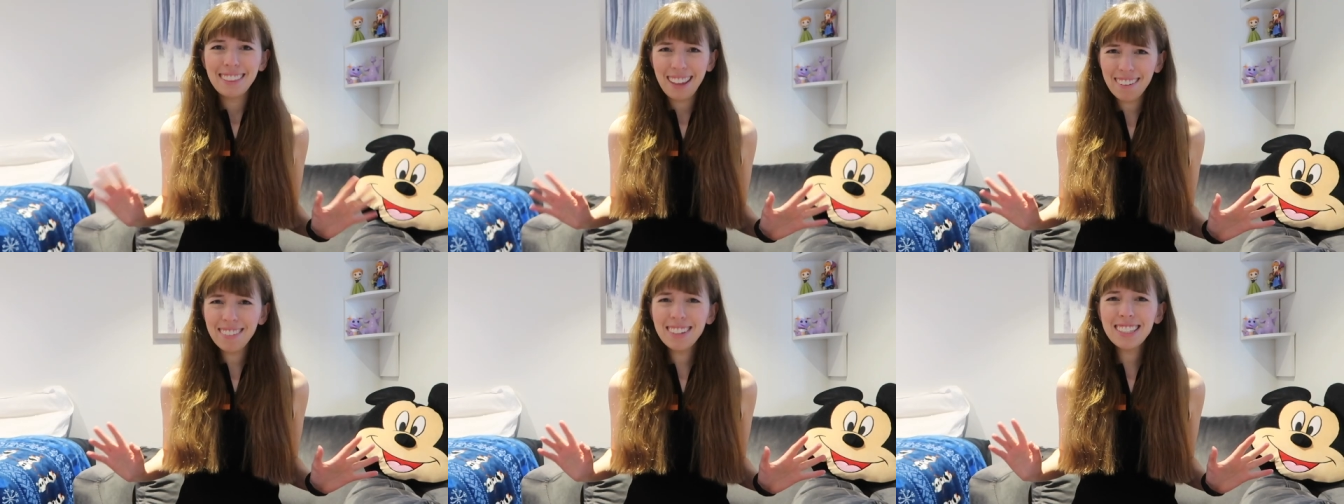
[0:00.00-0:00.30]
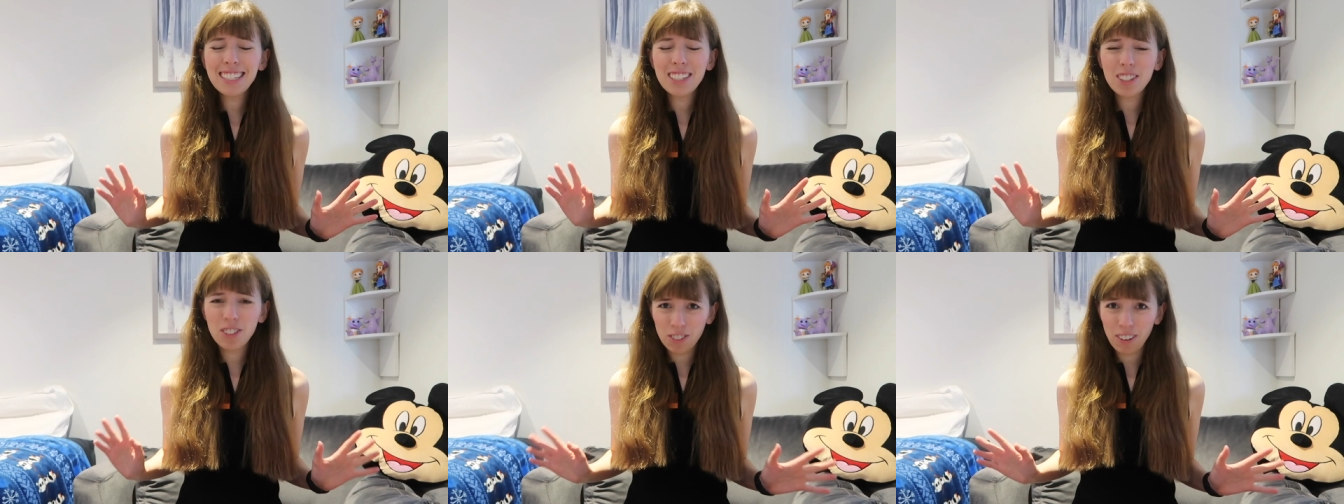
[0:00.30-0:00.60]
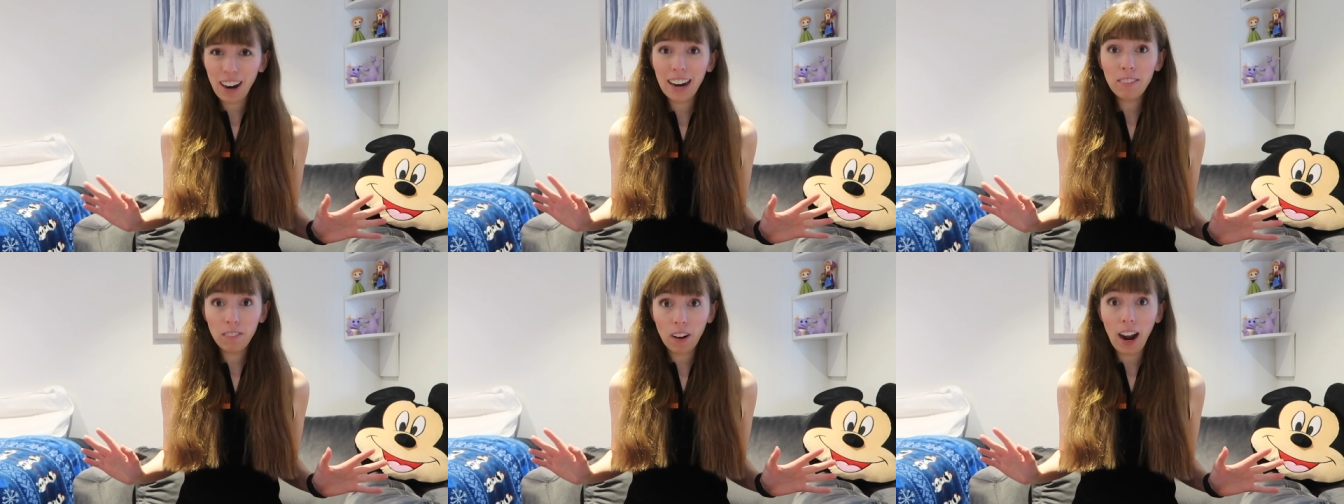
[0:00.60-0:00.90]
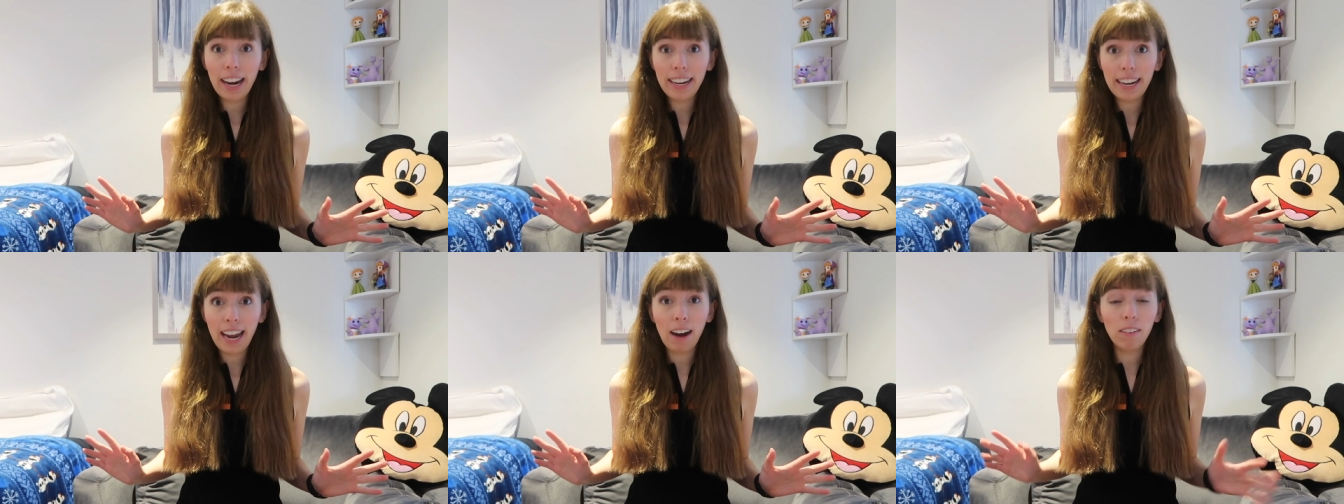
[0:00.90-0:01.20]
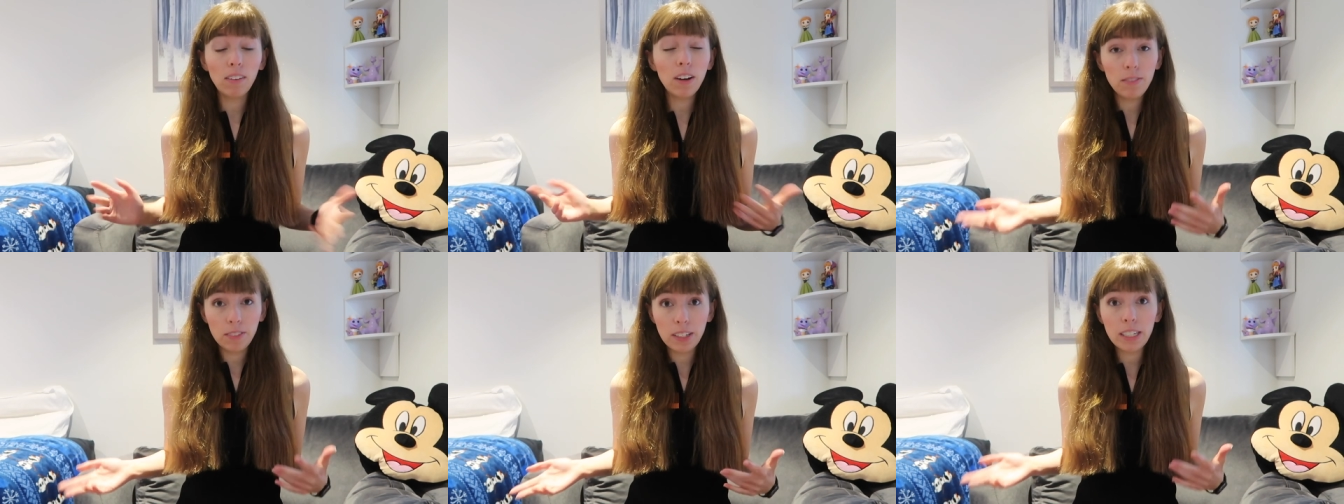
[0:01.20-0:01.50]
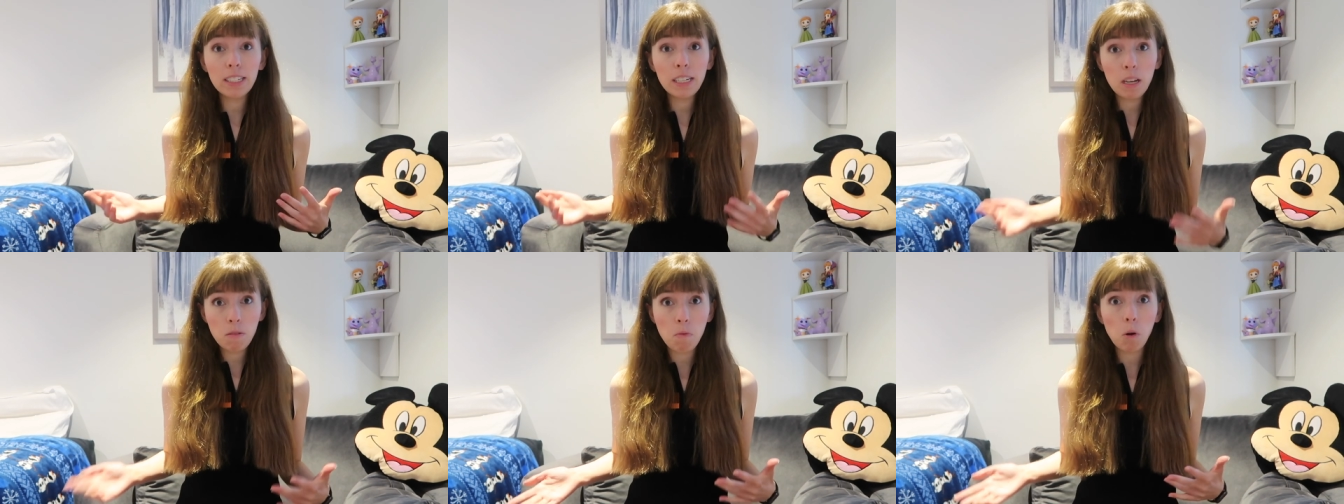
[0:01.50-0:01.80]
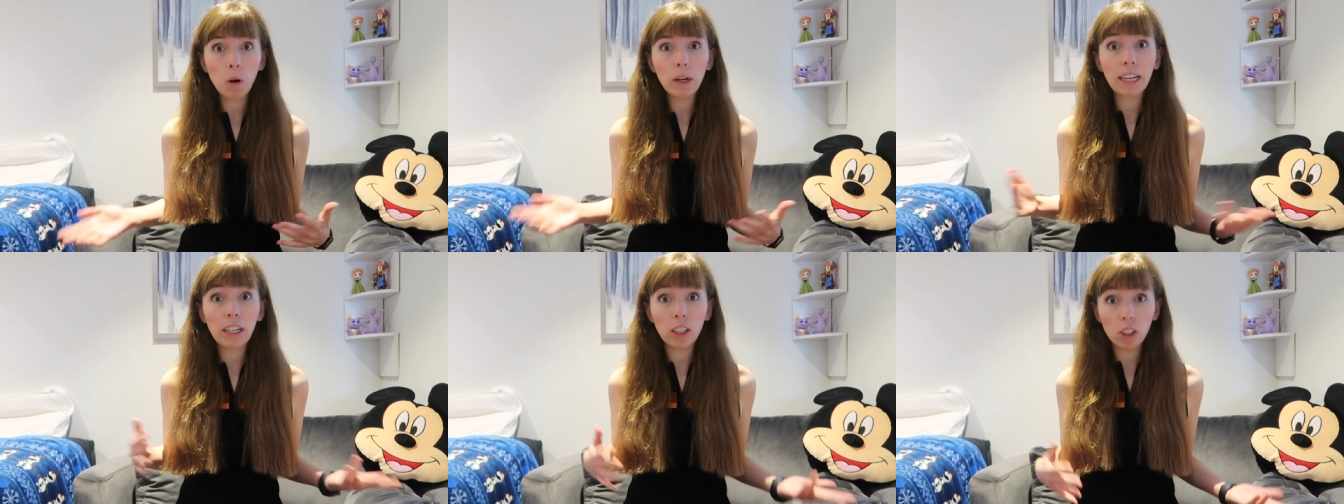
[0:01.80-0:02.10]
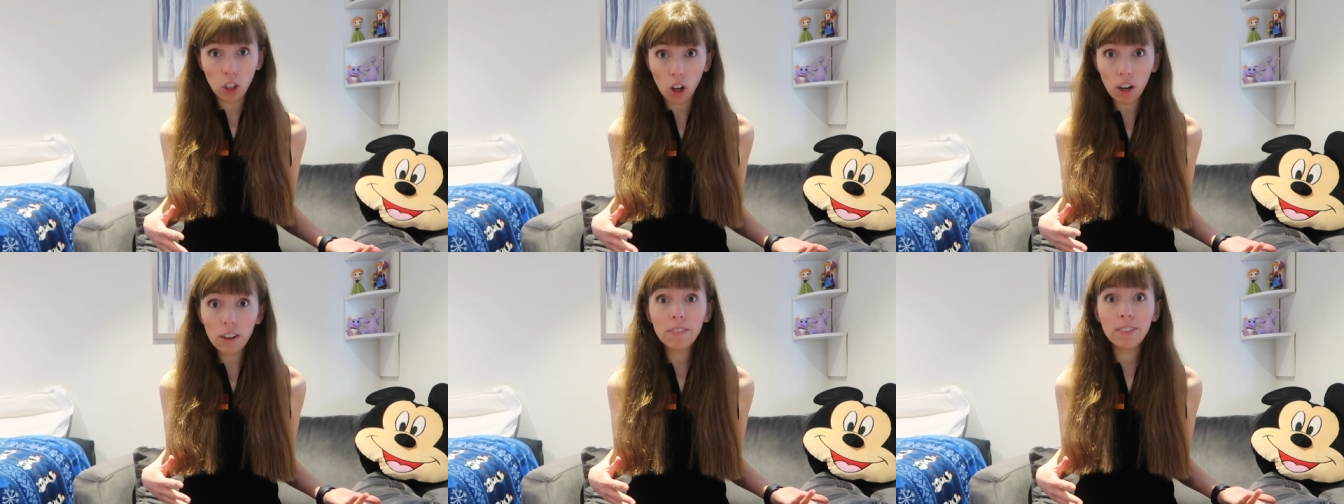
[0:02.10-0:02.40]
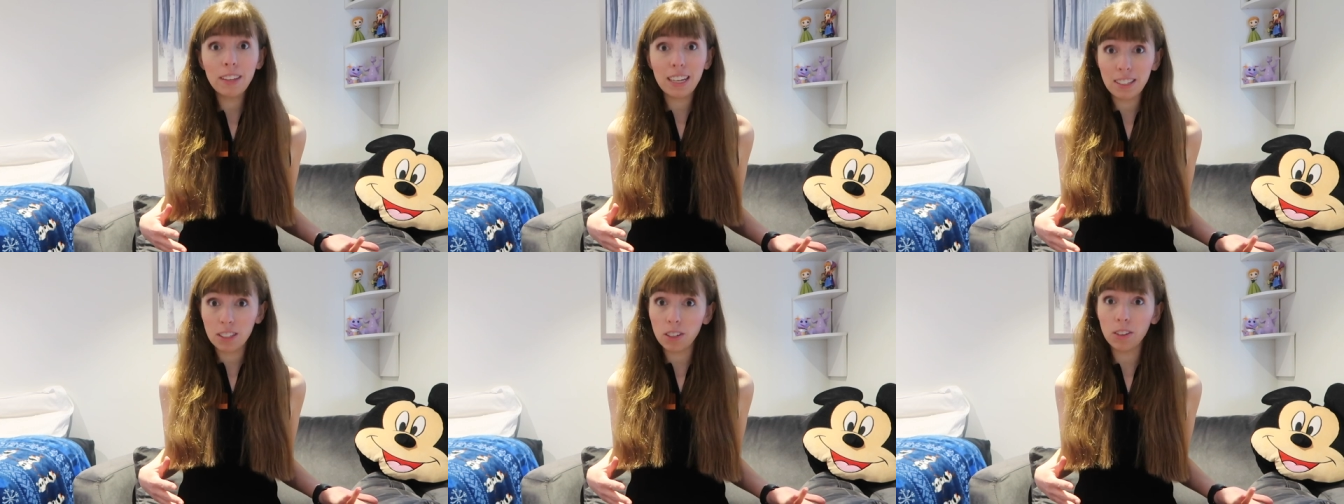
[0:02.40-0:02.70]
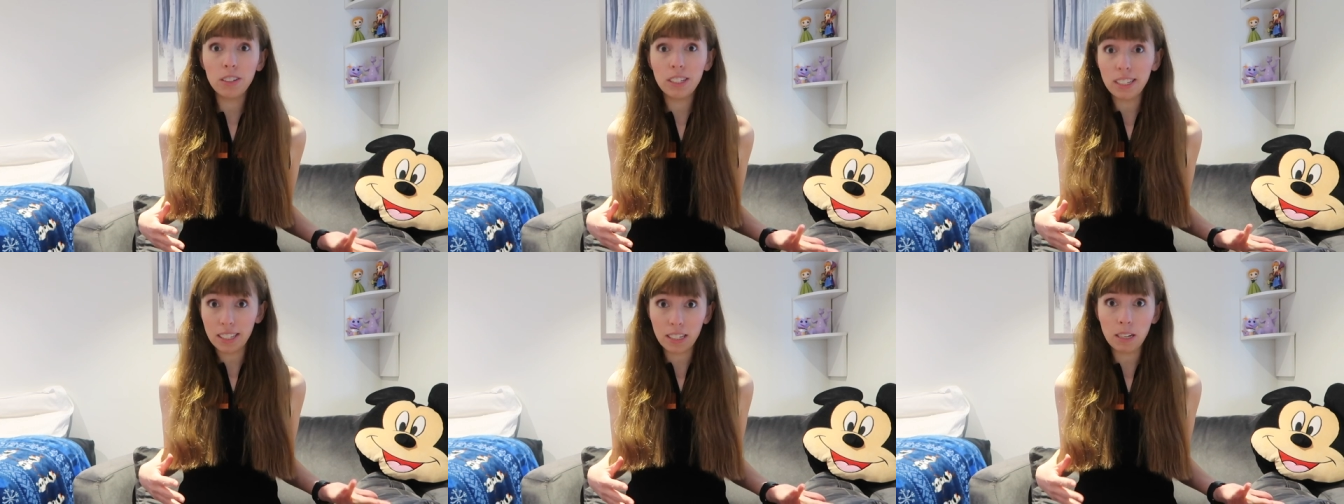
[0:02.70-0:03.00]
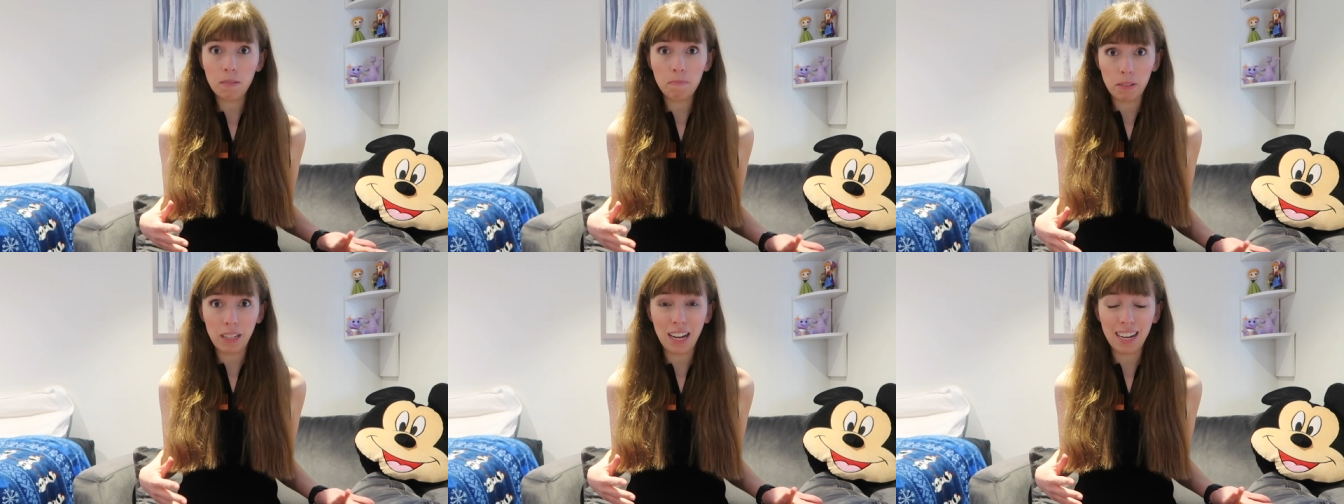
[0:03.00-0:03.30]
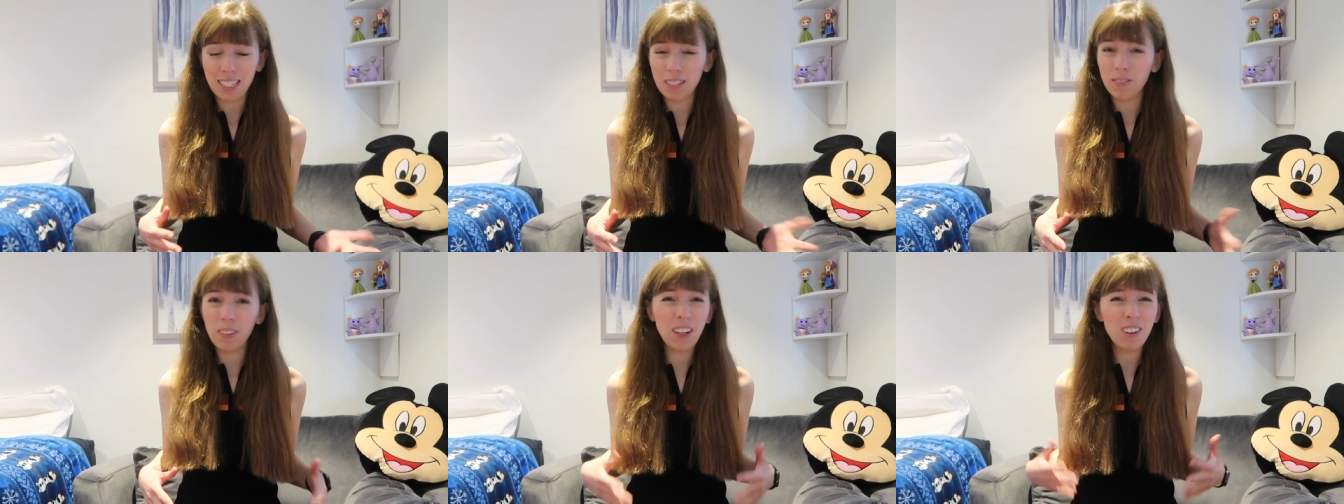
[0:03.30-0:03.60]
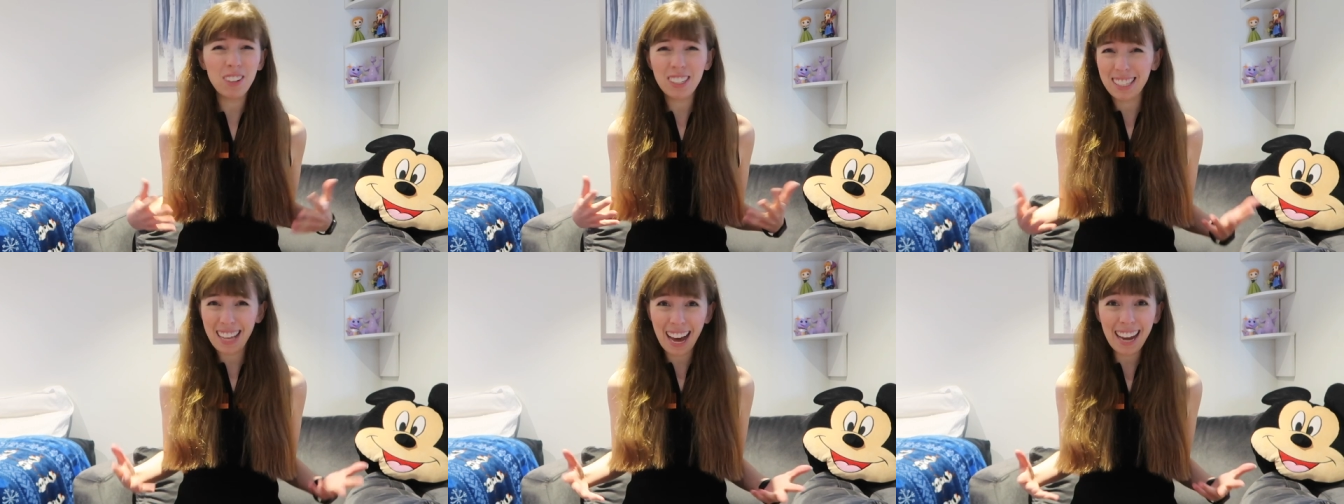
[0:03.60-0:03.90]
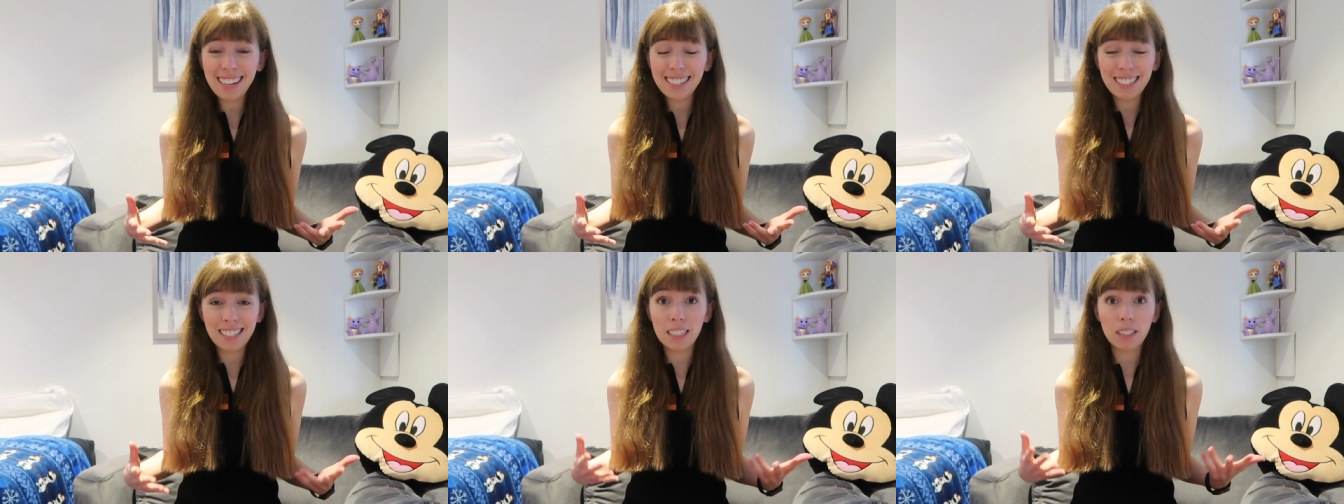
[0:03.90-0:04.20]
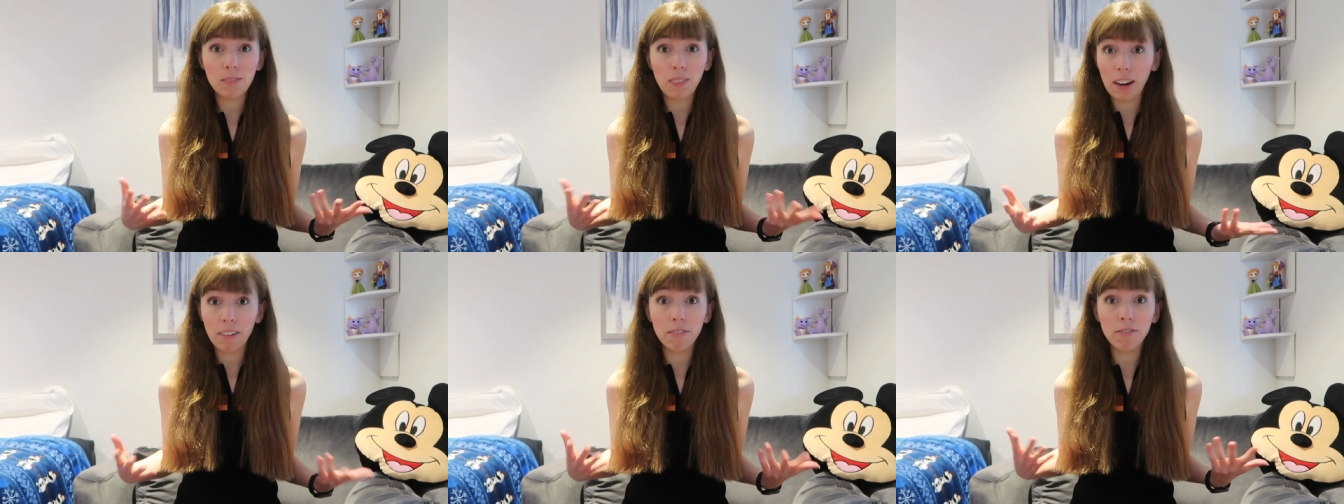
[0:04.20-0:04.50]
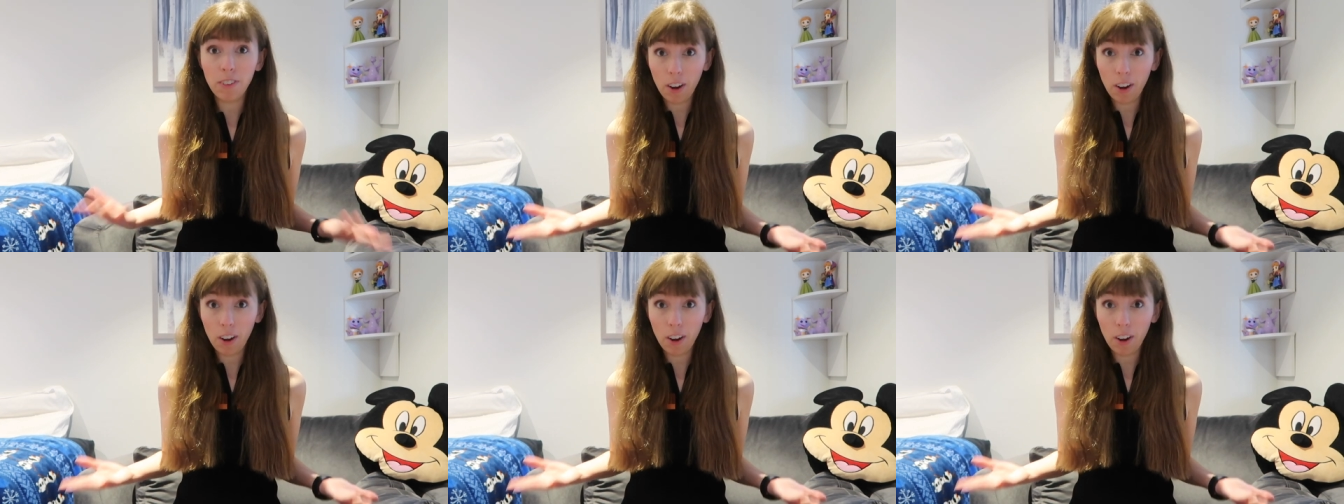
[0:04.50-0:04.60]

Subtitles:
There is a trend right now of Disney putting a lot of things on Disney Plus because that is its main